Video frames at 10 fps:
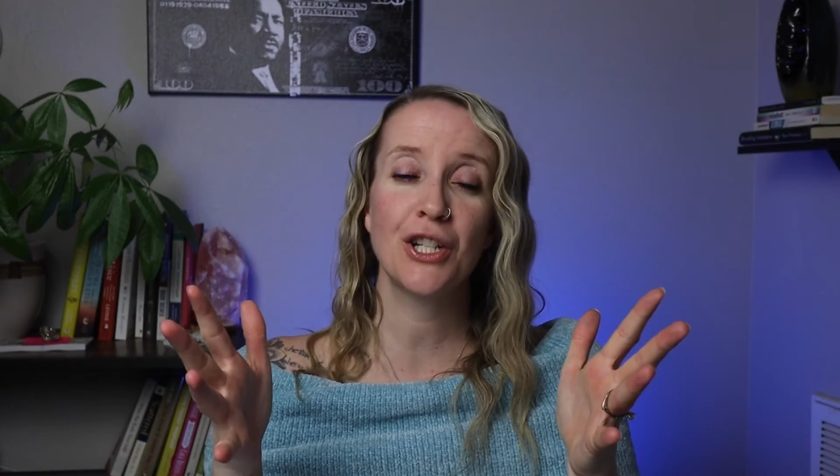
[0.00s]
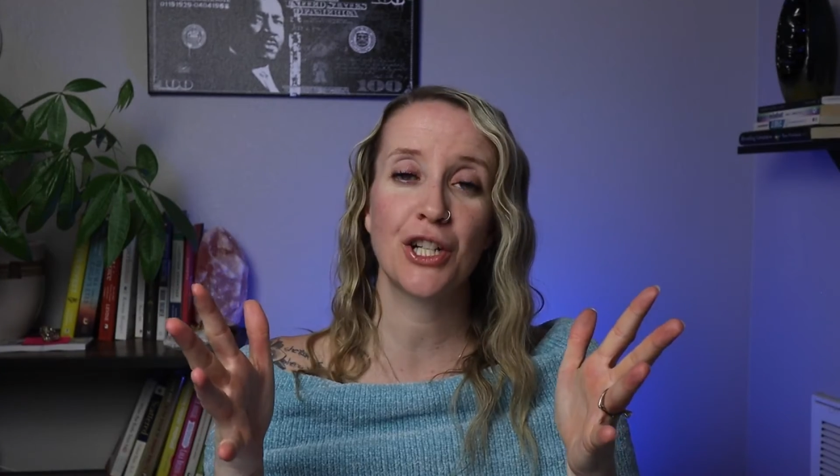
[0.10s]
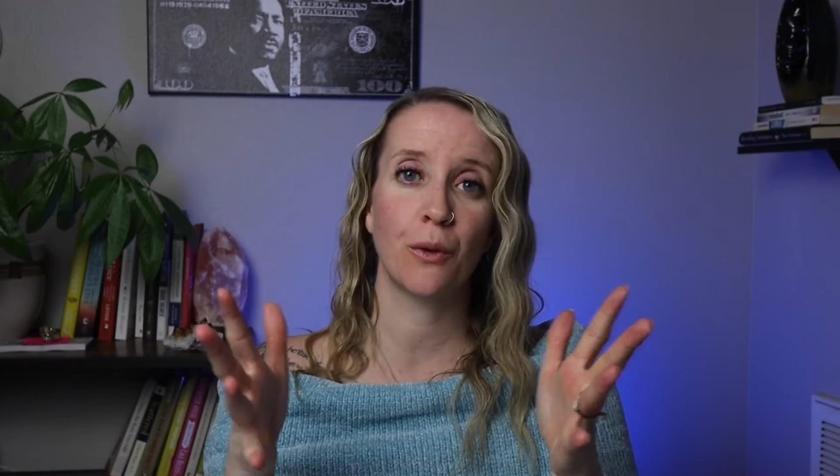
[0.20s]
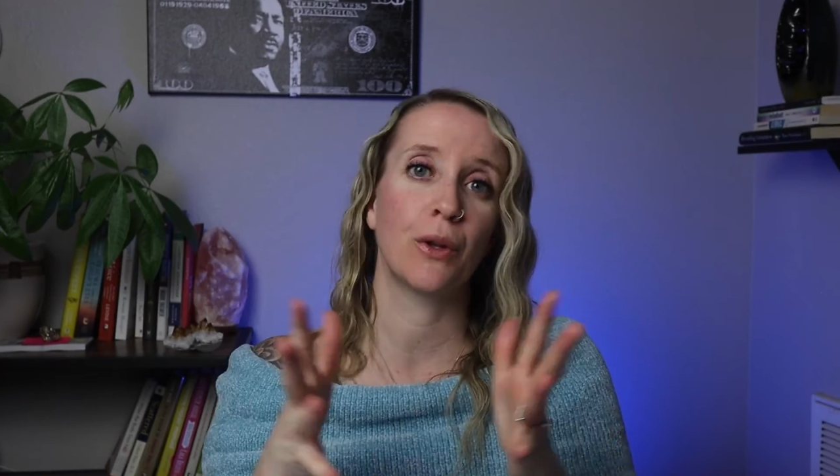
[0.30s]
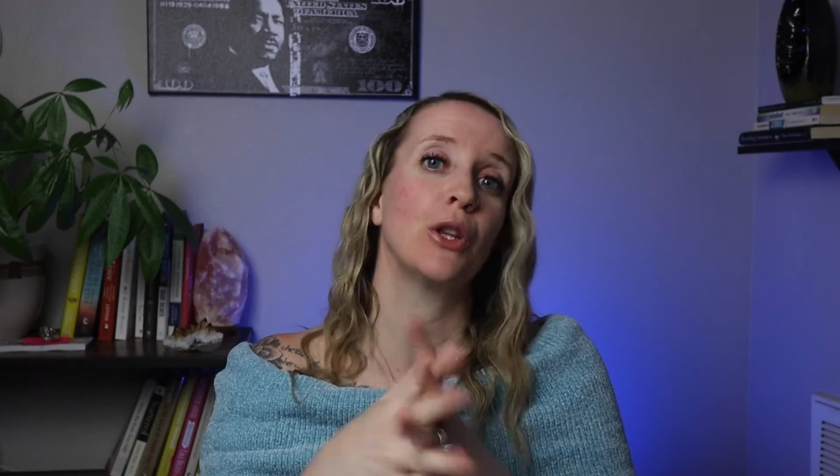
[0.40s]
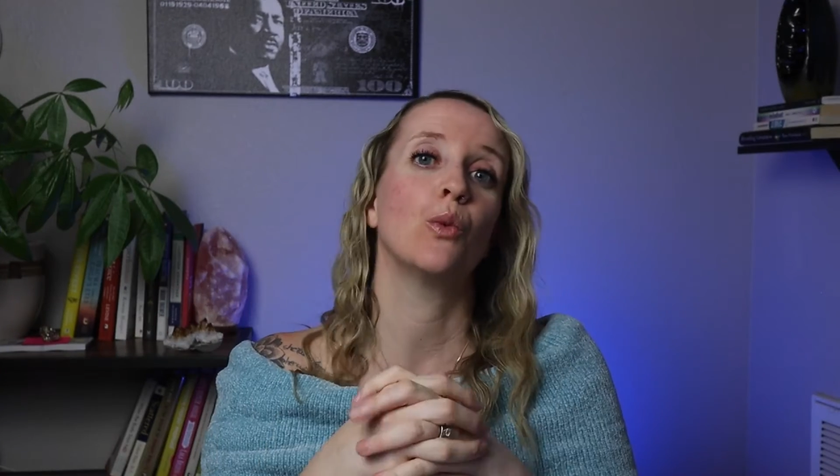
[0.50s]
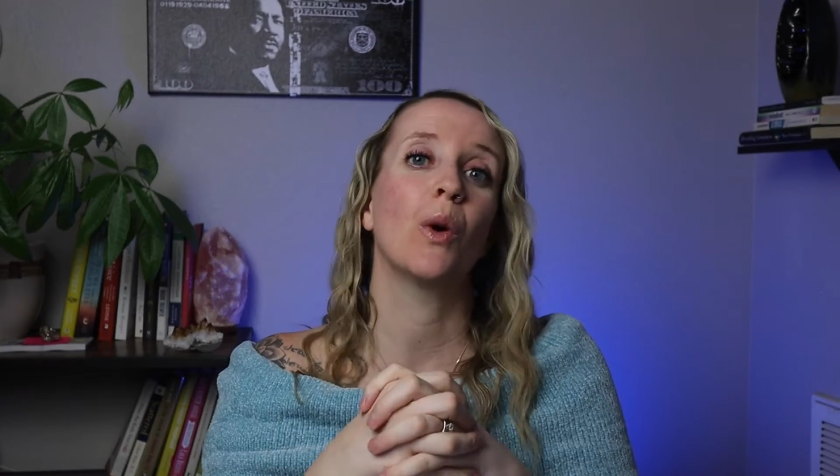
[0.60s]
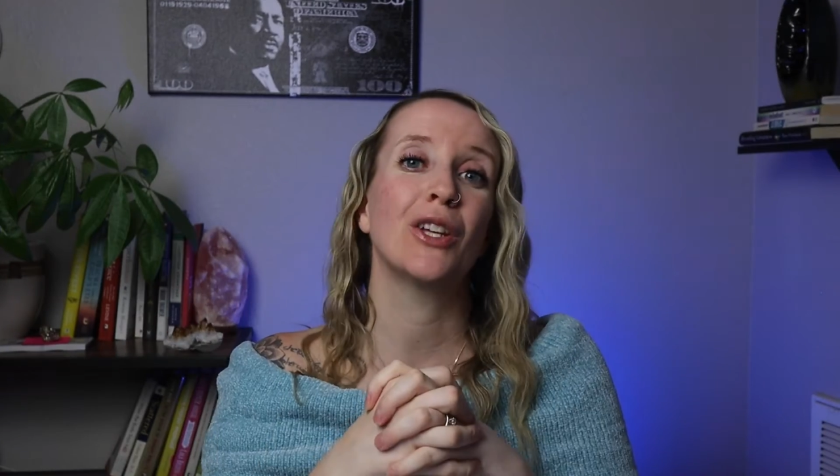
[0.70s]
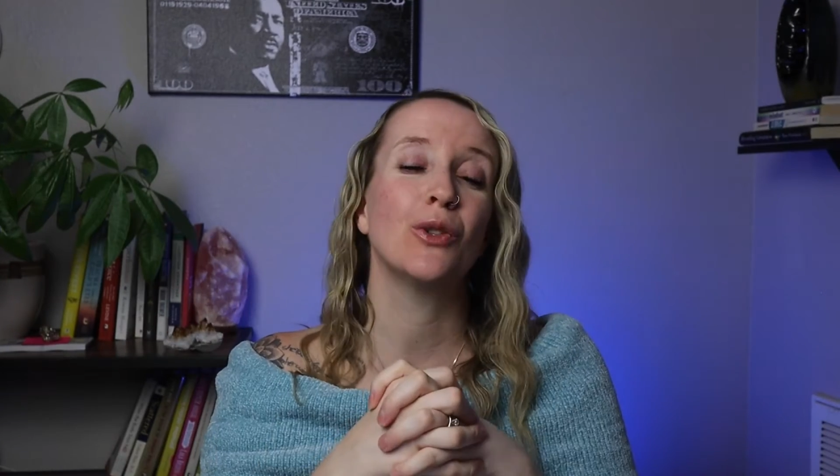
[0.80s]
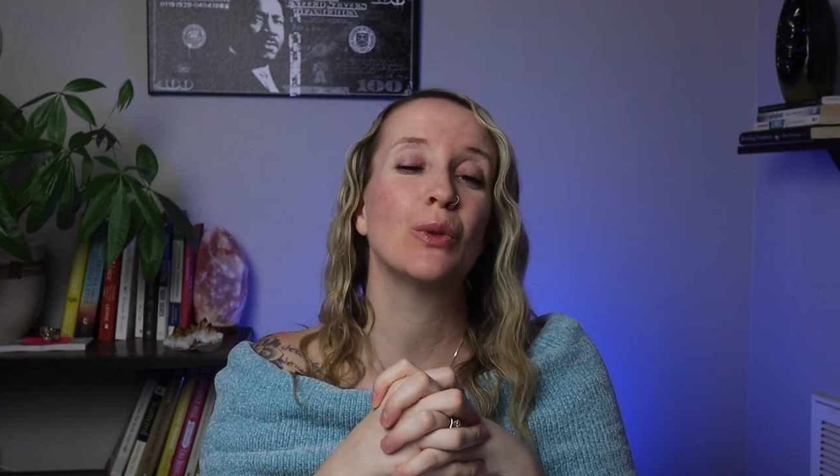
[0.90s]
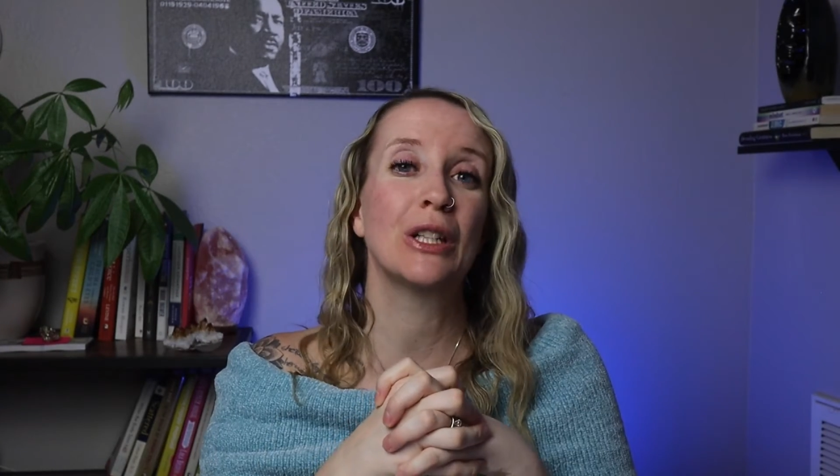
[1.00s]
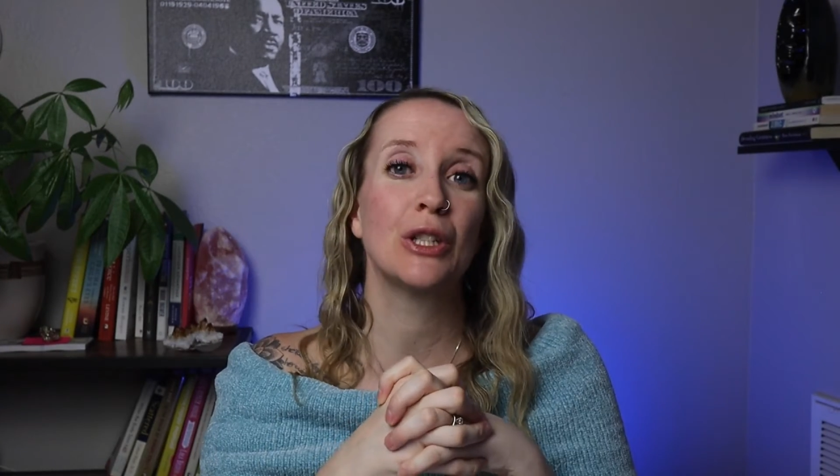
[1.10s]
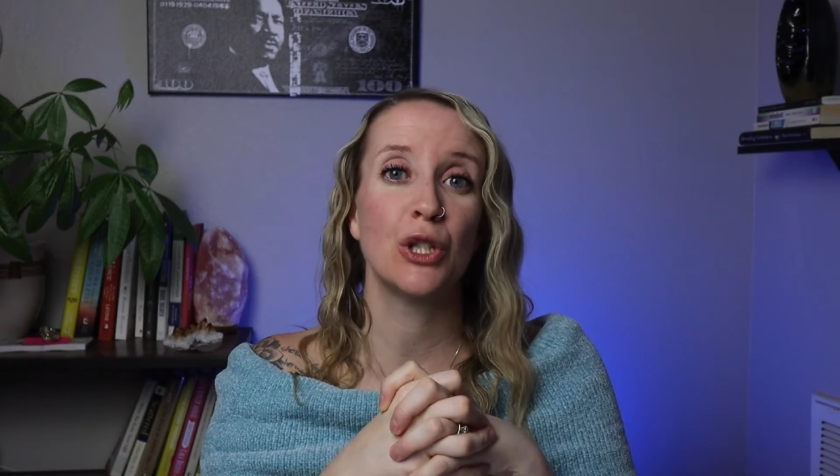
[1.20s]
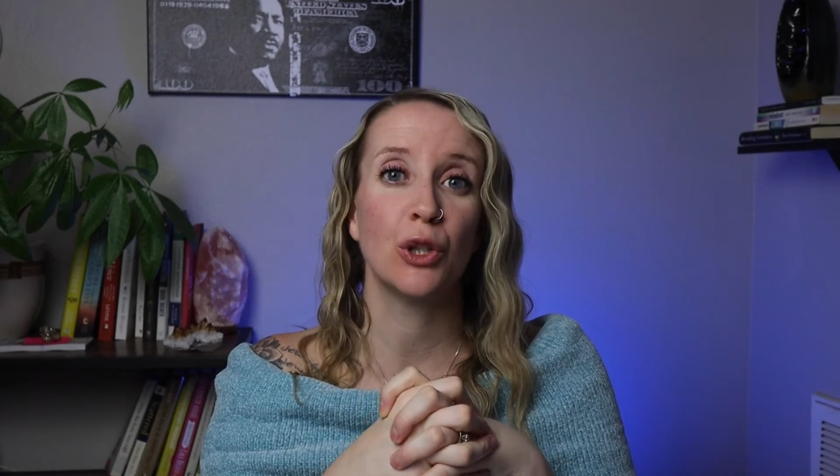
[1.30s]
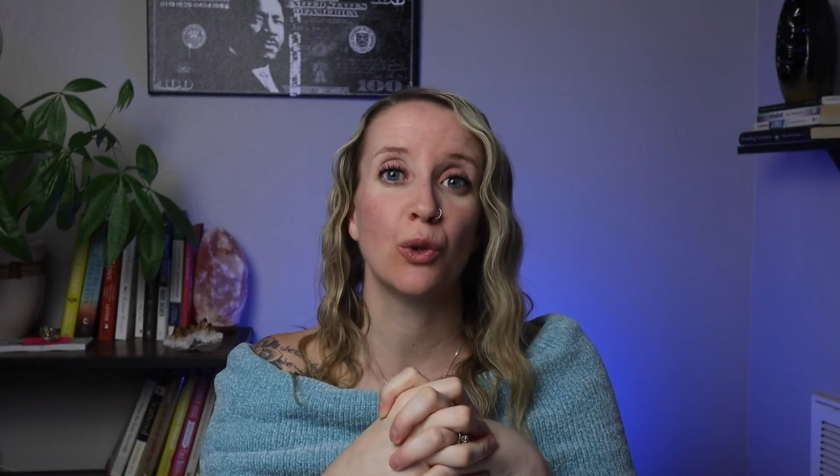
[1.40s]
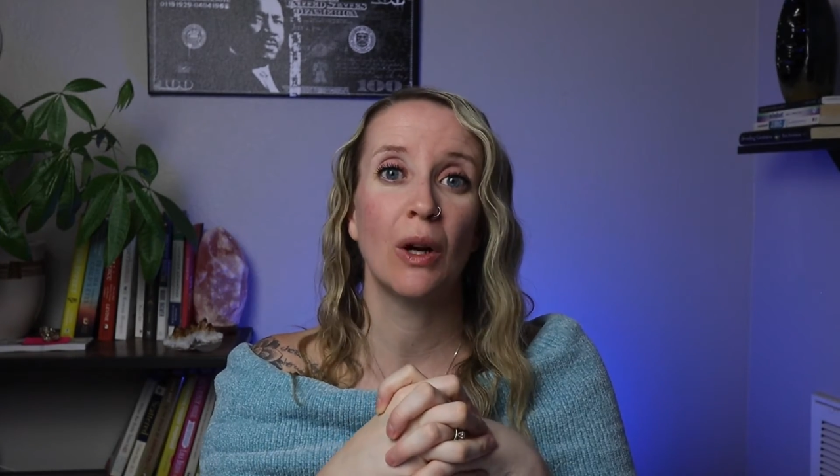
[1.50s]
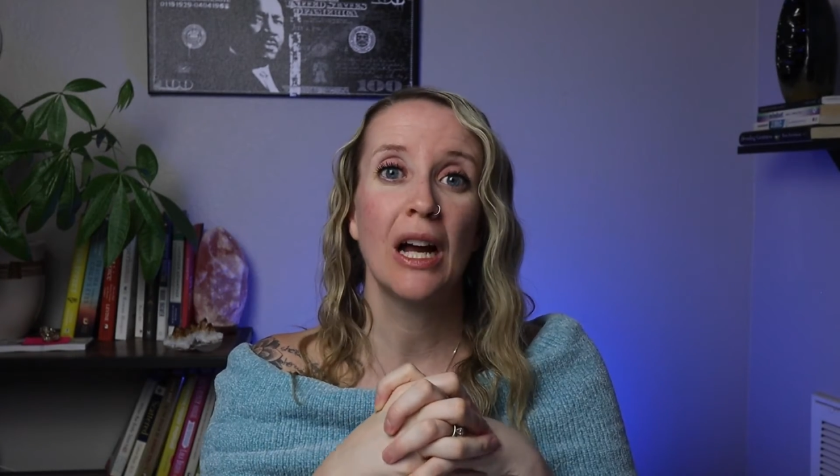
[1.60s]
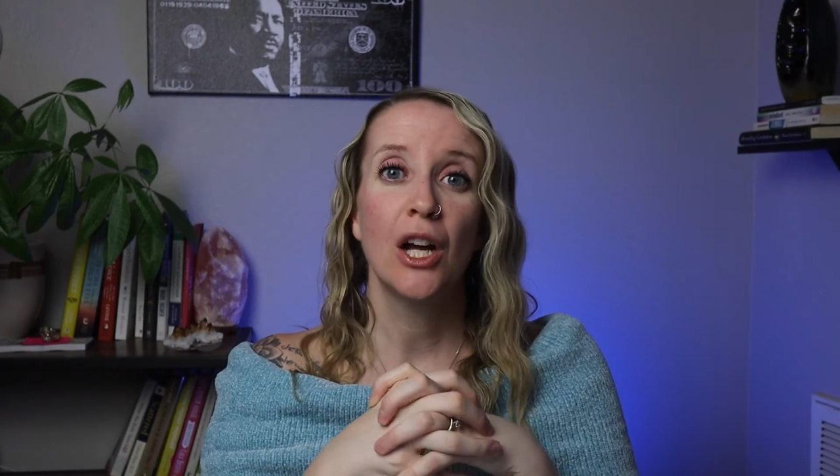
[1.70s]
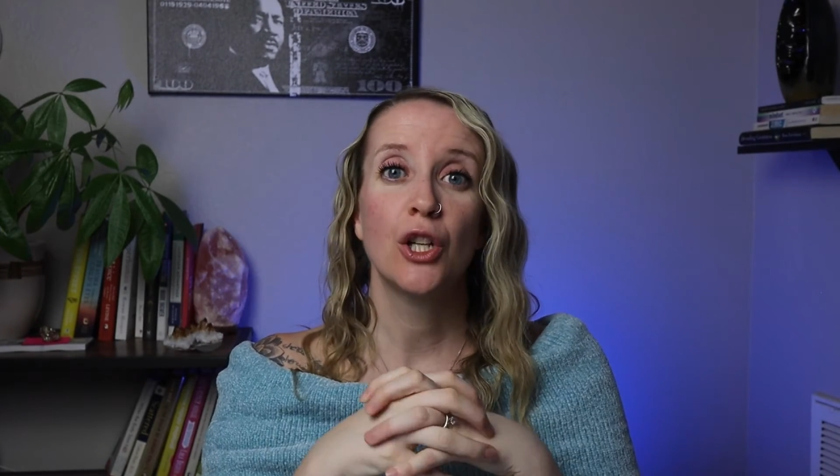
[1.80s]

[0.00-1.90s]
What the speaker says: I share with you what you can do